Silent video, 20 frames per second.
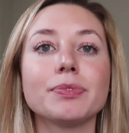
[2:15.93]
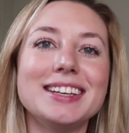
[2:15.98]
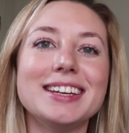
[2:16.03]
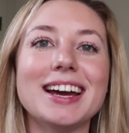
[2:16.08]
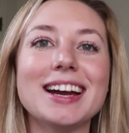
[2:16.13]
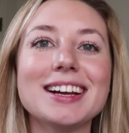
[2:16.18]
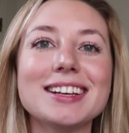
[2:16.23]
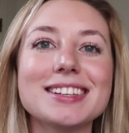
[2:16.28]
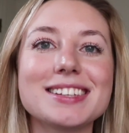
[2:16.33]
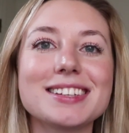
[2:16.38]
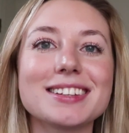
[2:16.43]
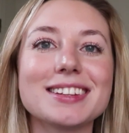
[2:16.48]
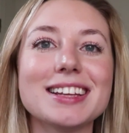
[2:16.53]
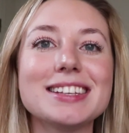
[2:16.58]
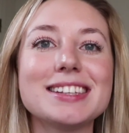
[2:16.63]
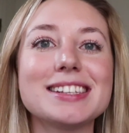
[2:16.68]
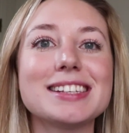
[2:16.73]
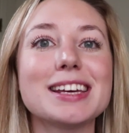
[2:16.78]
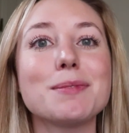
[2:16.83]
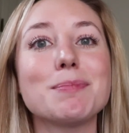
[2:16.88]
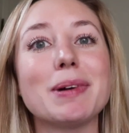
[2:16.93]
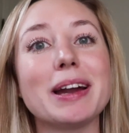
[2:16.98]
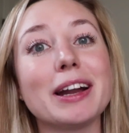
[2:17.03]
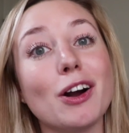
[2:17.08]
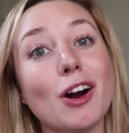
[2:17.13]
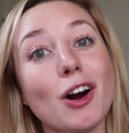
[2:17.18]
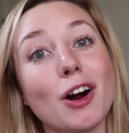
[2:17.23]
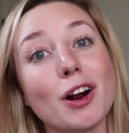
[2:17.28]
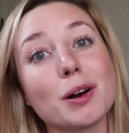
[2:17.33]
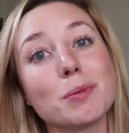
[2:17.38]
Next, let's say my
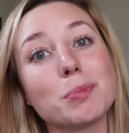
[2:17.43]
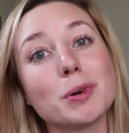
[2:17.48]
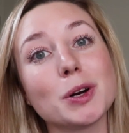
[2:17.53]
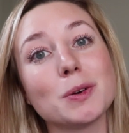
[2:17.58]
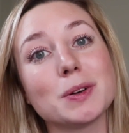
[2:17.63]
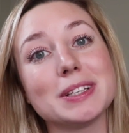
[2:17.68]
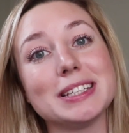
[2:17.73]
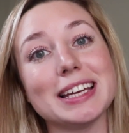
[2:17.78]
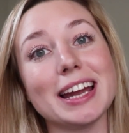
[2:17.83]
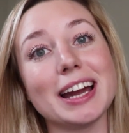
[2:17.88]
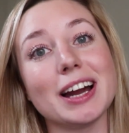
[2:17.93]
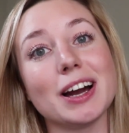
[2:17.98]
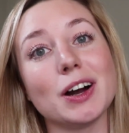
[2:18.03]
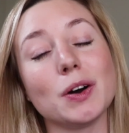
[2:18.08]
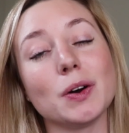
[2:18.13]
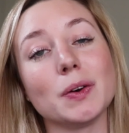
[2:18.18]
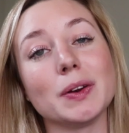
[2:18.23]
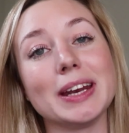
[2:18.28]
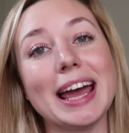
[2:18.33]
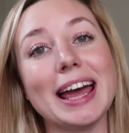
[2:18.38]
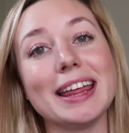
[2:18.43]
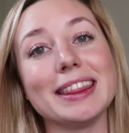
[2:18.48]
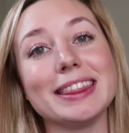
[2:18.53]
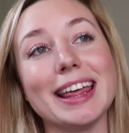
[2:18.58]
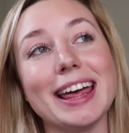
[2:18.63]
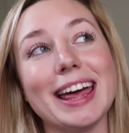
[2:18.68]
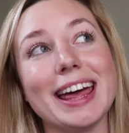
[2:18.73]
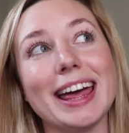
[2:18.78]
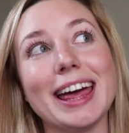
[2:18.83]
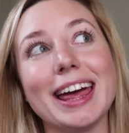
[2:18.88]
car broke down and
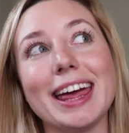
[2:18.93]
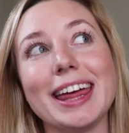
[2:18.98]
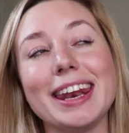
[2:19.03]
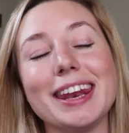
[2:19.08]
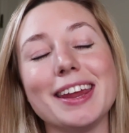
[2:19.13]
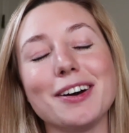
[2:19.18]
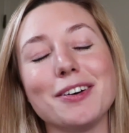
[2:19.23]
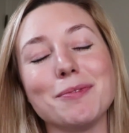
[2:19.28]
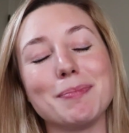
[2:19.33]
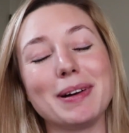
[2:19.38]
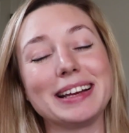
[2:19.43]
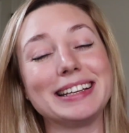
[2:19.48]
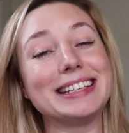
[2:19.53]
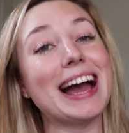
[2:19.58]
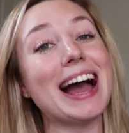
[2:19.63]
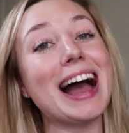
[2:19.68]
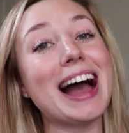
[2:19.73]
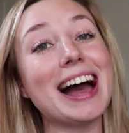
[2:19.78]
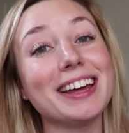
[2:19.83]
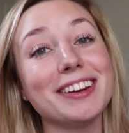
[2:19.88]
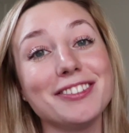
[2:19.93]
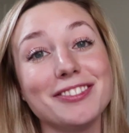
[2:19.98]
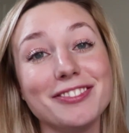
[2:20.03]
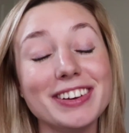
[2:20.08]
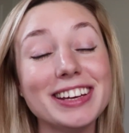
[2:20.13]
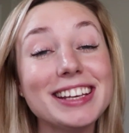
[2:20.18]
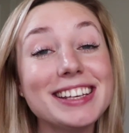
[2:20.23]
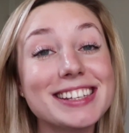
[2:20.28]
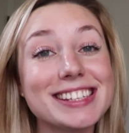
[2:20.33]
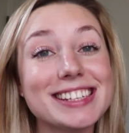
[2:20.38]
then my dad
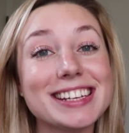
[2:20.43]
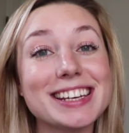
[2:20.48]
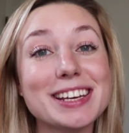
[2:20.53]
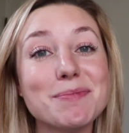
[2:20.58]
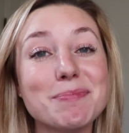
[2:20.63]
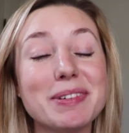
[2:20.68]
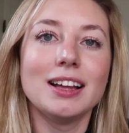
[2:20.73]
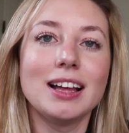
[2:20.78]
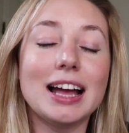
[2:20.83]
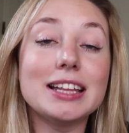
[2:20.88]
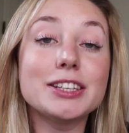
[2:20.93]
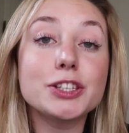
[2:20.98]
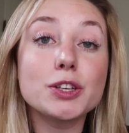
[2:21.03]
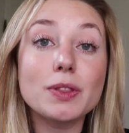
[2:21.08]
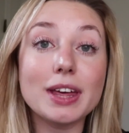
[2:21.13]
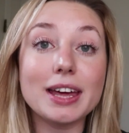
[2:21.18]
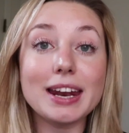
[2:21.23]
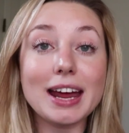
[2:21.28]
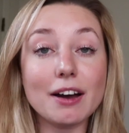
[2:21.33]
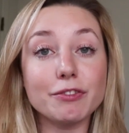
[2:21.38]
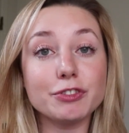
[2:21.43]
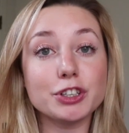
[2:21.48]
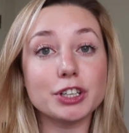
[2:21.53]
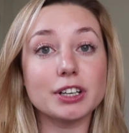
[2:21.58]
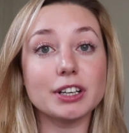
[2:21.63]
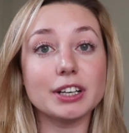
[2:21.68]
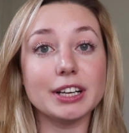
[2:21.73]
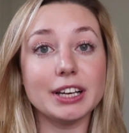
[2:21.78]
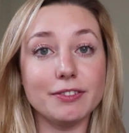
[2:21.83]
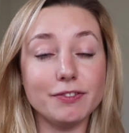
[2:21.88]
fixed it. And so then
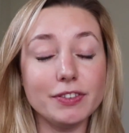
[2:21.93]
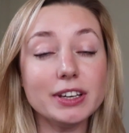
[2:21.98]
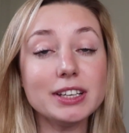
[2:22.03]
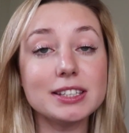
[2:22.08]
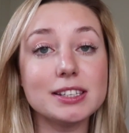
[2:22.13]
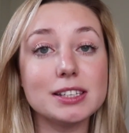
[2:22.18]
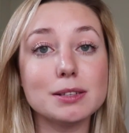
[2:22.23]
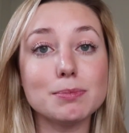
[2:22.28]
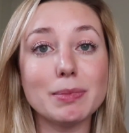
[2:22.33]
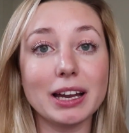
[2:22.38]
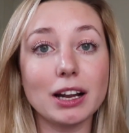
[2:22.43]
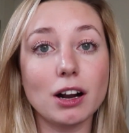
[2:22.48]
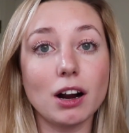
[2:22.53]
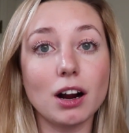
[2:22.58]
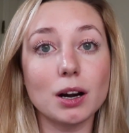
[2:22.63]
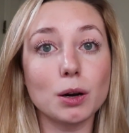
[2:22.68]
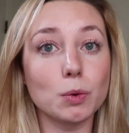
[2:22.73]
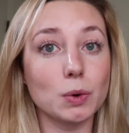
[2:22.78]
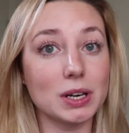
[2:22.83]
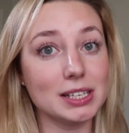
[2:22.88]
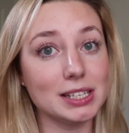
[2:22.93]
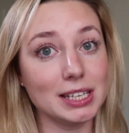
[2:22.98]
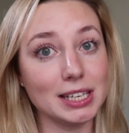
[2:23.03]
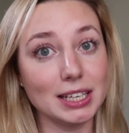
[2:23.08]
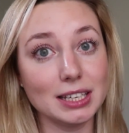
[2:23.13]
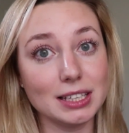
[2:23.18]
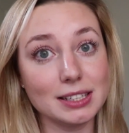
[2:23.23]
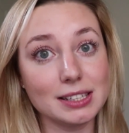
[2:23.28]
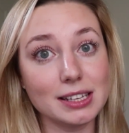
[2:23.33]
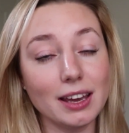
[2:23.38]
after he fixes my car, what is he
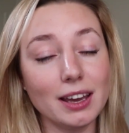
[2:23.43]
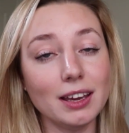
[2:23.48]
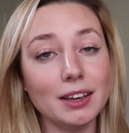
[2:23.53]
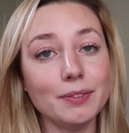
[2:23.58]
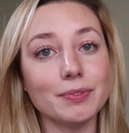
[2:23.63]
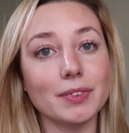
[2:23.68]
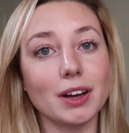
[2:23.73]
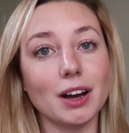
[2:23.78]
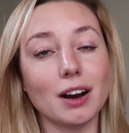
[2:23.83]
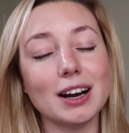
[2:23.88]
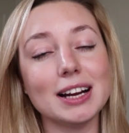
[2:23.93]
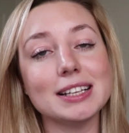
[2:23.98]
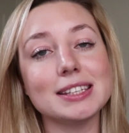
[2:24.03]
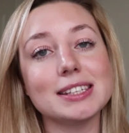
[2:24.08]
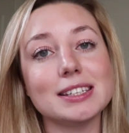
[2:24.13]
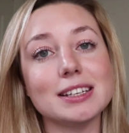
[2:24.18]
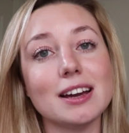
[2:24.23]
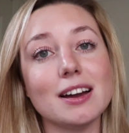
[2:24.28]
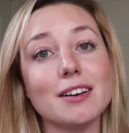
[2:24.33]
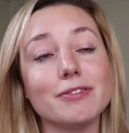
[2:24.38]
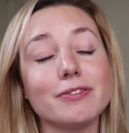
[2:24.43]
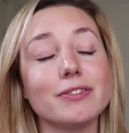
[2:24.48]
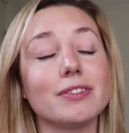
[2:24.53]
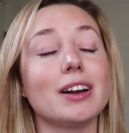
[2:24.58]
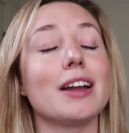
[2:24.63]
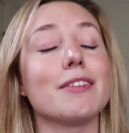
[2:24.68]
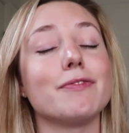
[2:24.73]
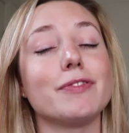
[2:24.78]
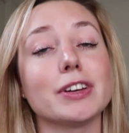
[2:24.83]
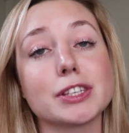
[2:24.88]
gonna say? All right, Steph,
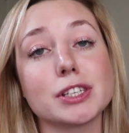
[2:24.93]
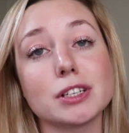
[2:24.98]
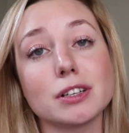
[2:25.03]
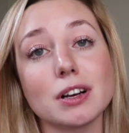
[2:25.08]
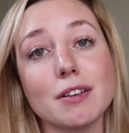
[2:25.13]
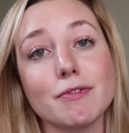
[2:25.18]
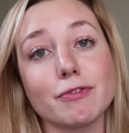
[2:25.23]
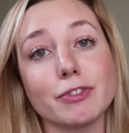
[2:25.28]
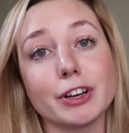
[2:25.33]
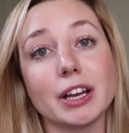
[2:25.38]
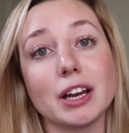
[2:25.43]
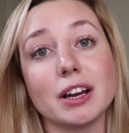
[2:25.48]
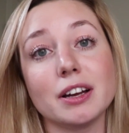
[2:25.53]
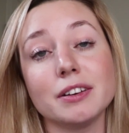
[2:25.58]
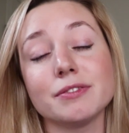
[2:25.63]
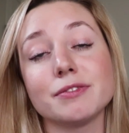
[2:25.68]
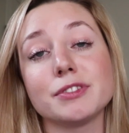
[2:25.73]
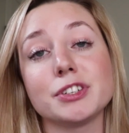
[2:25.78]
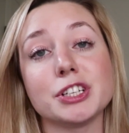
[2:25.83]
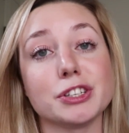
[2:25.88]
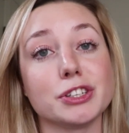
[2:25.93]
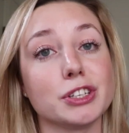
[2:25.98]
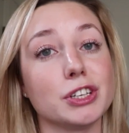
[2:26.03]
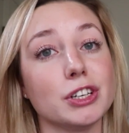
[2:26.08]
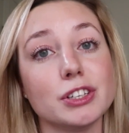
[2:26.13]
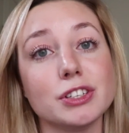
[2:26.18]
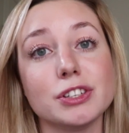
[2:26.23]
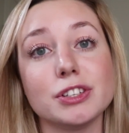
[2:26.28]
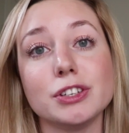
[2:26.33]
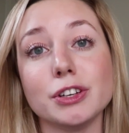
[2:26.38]
I fixed her up for you. She's
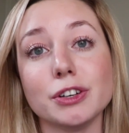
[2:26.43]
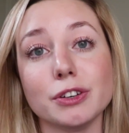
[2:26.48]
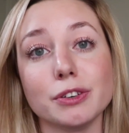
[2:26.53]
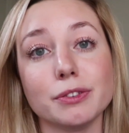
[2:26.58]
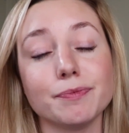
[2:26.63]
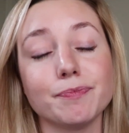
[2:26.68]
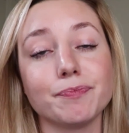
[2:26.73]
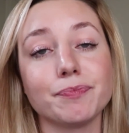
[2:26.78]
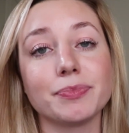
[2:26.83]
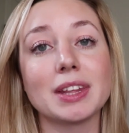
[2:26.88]
good as new.